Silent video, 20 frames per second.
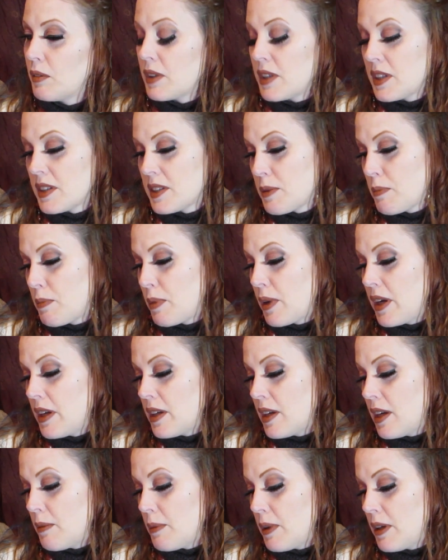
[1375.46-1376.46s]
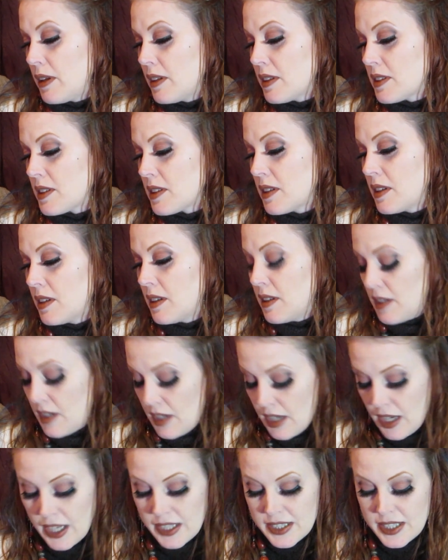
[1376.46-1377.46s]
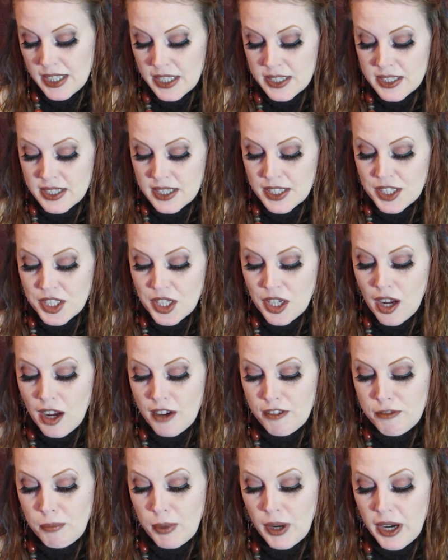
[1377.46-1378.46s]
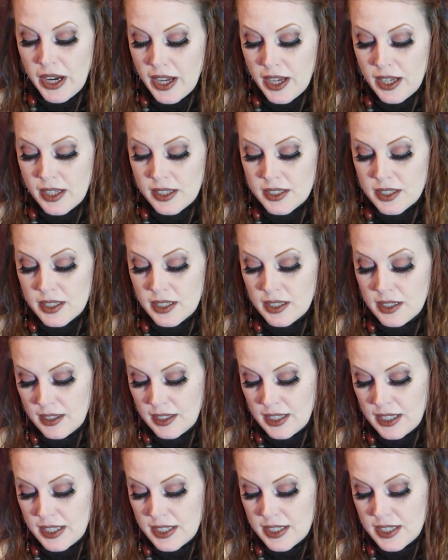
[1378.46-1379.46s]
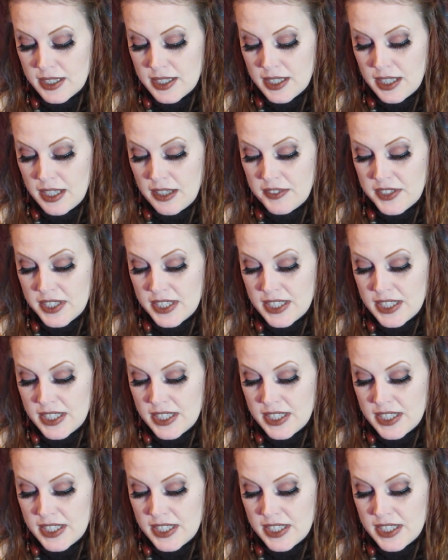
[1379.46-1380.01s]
What is the brand name on this? See, it's such an off-brand that it doesn't even